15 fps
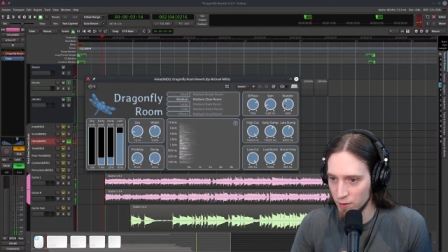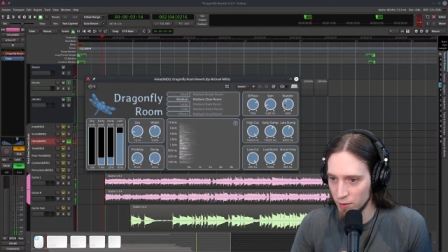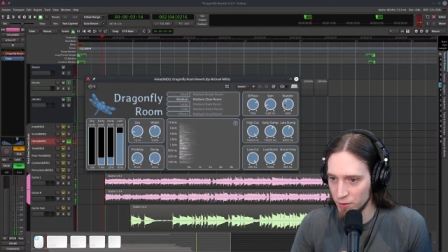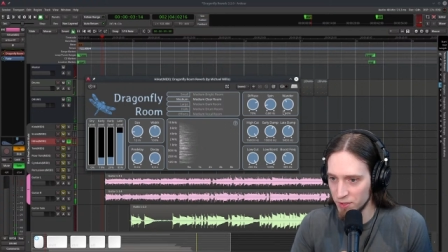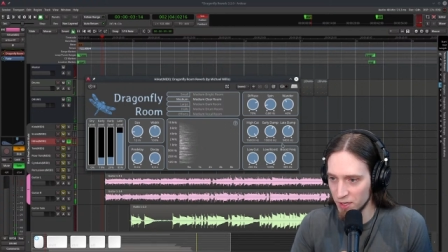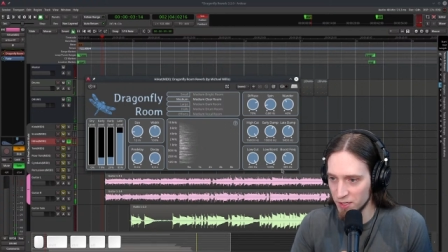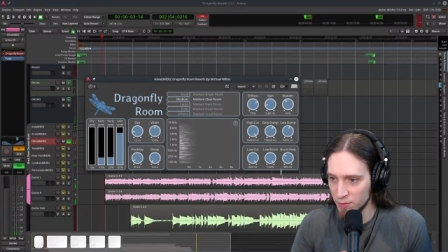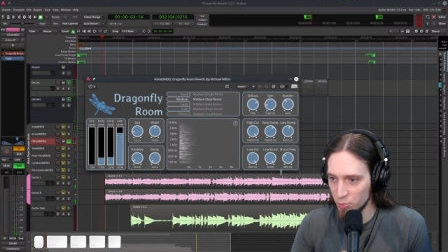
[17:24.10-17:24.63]

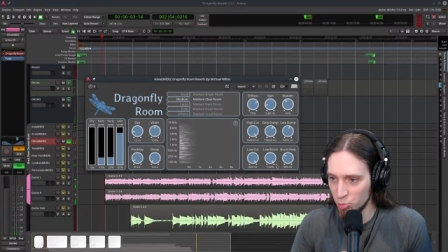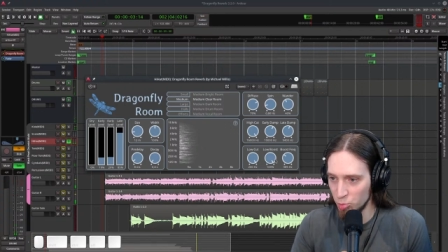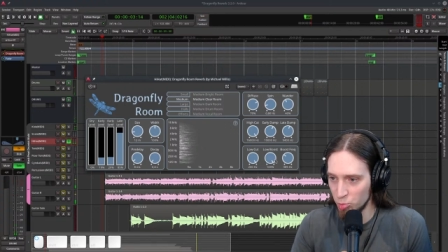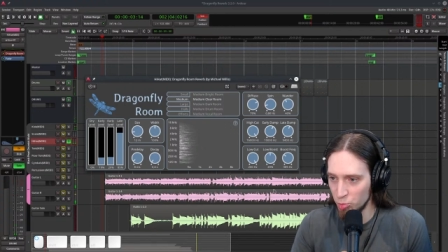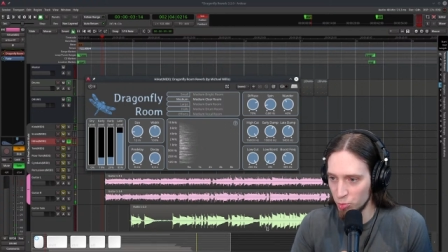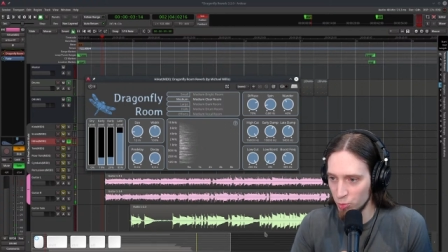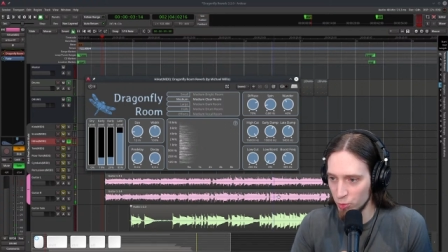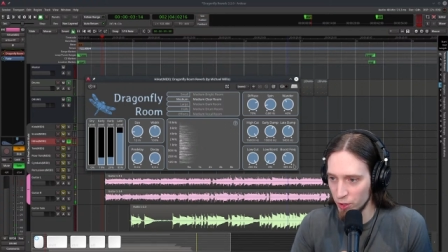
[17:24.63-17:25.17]
Is this,
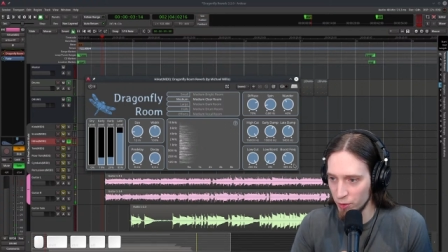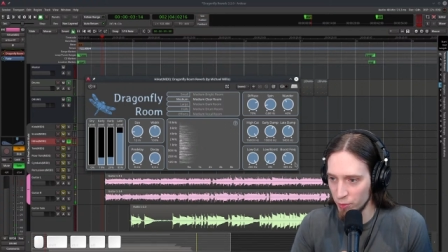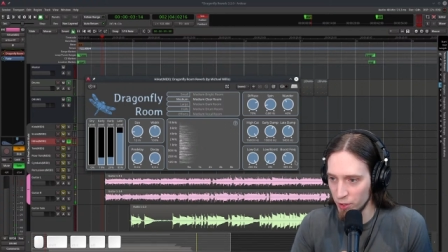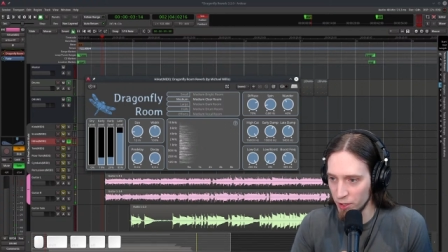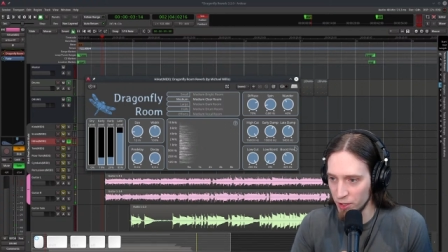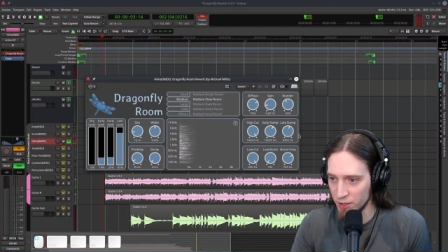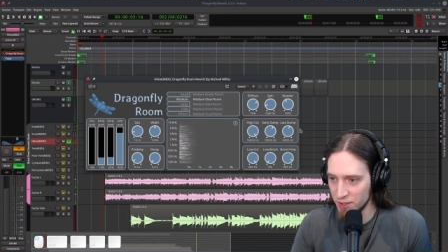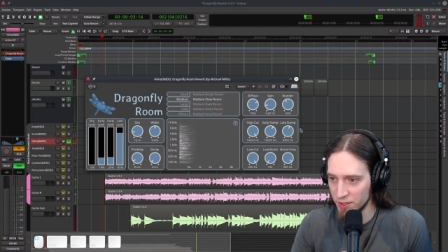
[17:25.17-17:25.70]
wait,
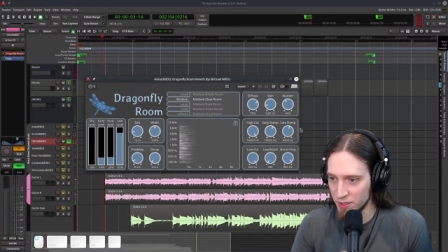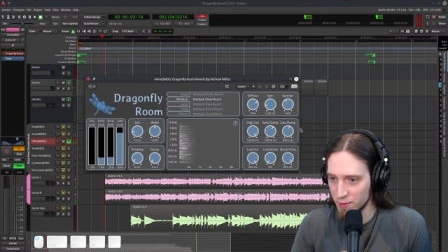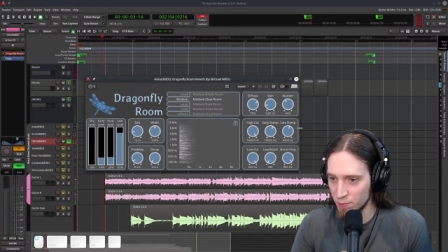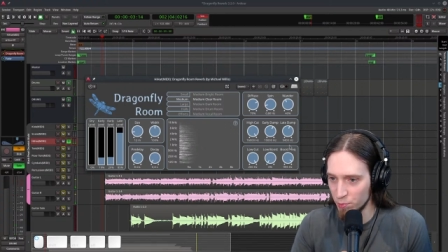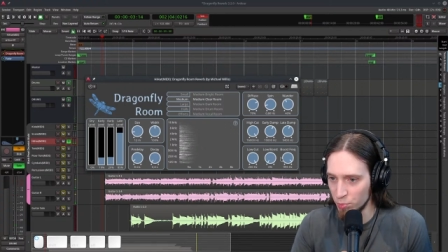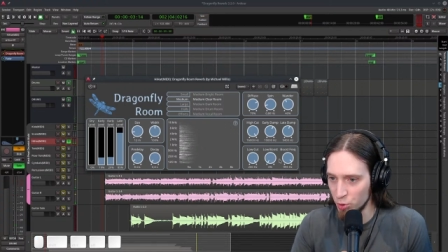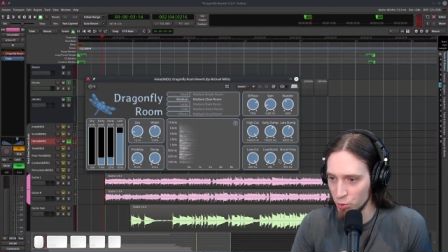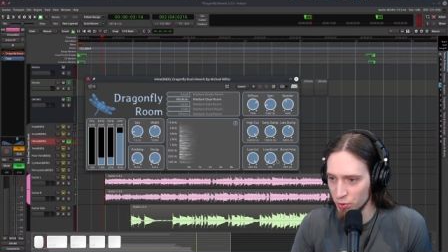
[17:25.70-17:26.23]
wait, is this
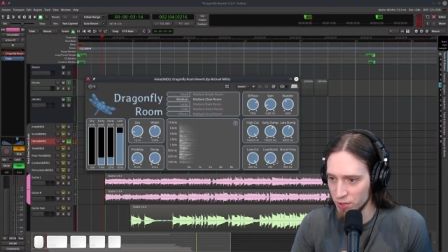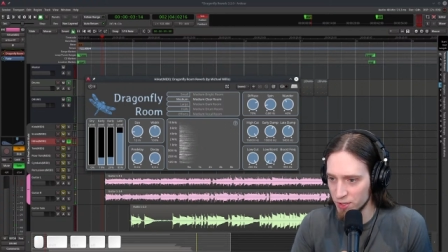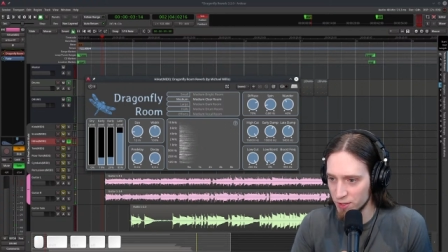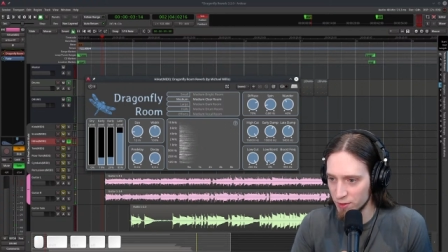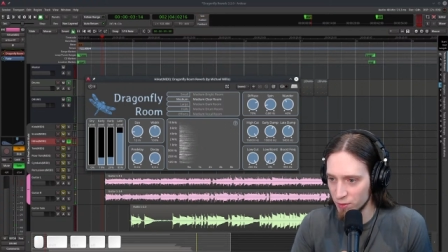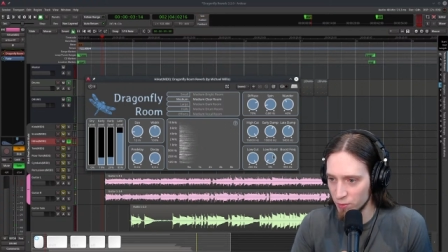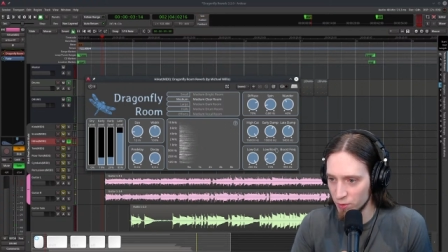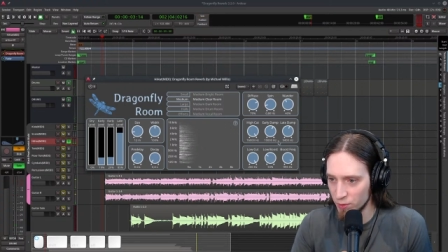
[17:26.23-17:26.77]

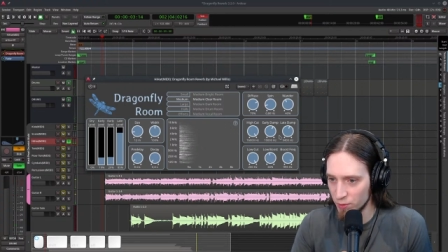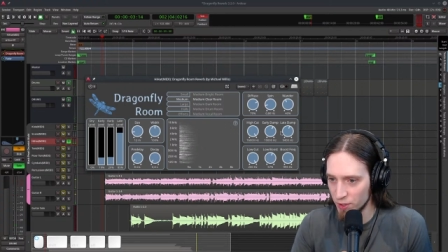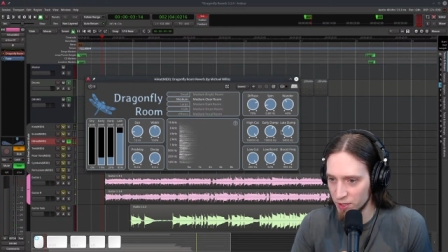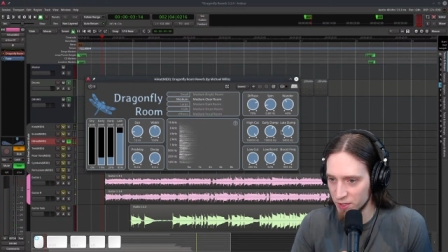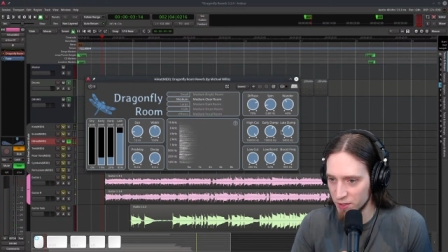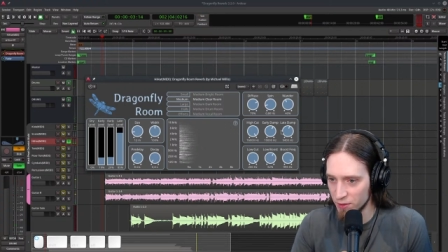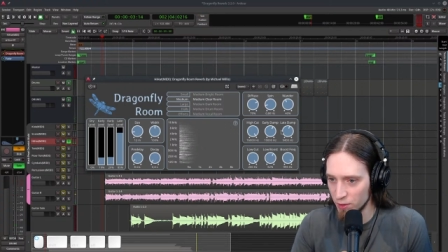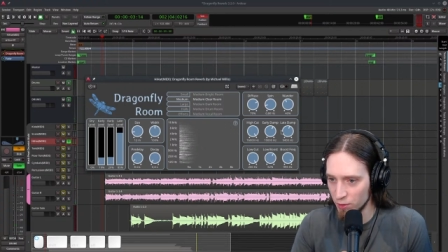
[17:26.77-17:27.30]
boost?
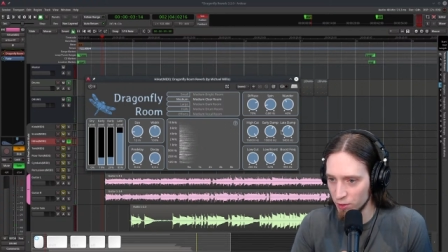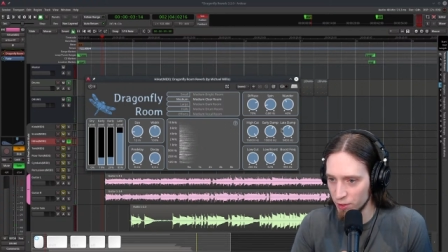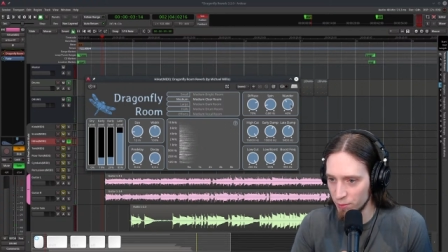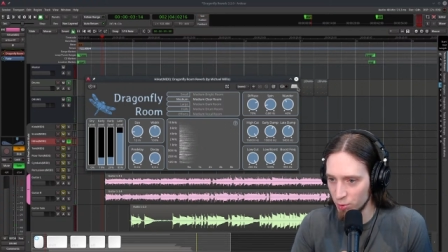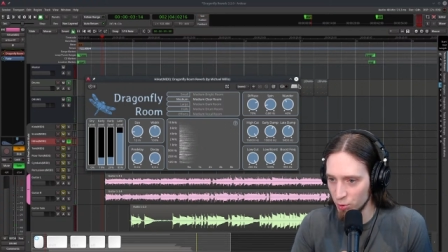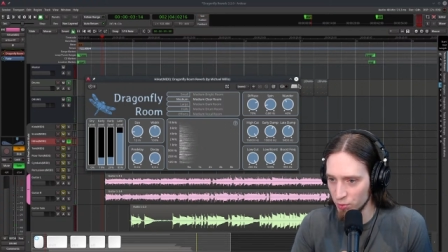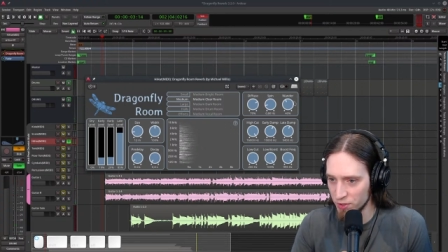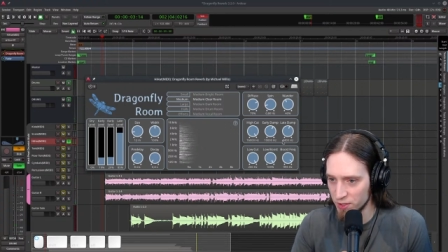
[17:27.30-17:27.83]
Does it only
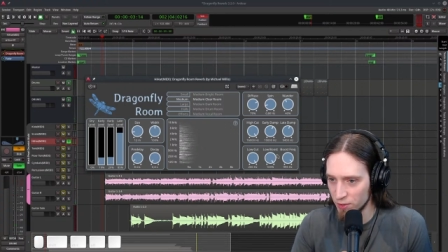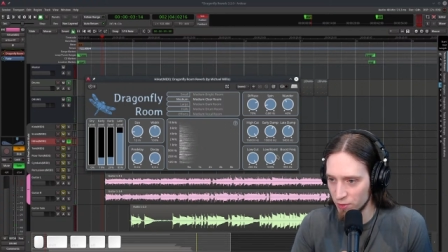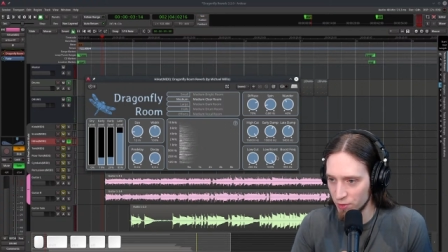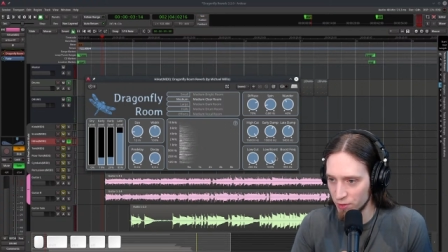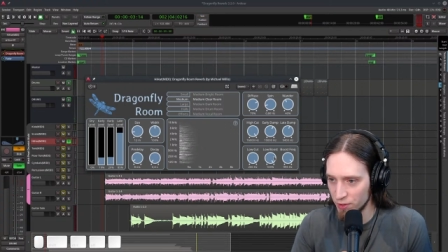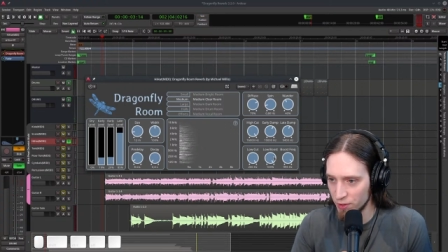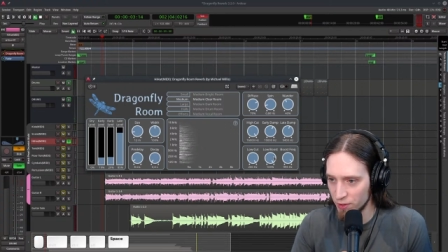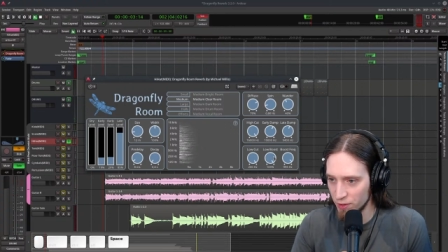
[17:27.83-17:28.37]
boost or?